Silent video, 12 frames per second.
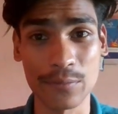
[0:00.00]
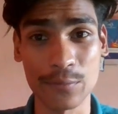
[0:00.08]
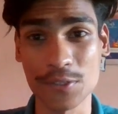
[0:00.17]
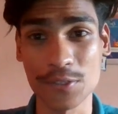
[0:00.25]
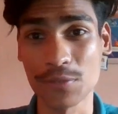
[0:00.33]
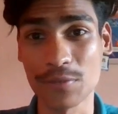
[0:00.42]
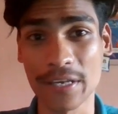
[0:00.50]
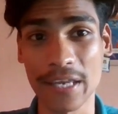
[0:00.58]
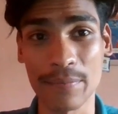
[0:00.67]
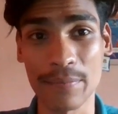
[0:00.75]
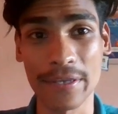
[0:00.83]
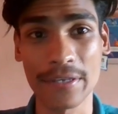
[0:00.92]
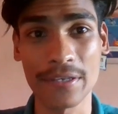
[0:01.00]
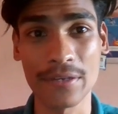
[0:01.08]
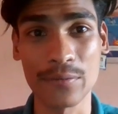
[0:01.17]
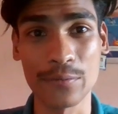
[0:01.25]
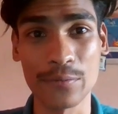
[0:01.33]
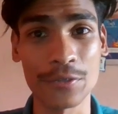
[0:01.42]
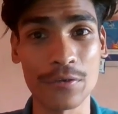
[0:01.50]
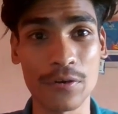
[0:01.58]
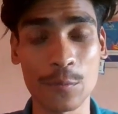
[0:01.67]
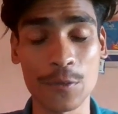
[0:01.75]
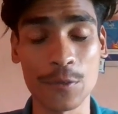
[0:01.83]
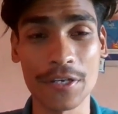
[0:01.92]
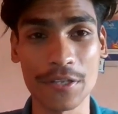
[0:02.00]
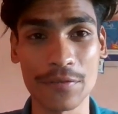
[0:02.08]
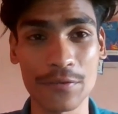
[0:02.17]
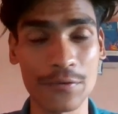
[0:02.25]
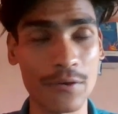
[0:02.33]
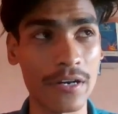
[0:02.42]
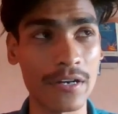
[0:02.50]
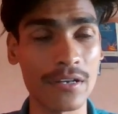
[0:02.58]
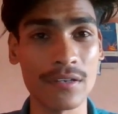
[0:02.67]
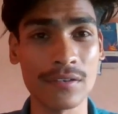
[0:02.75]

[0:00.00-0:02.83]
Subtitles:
which you can apply with your opponent if you are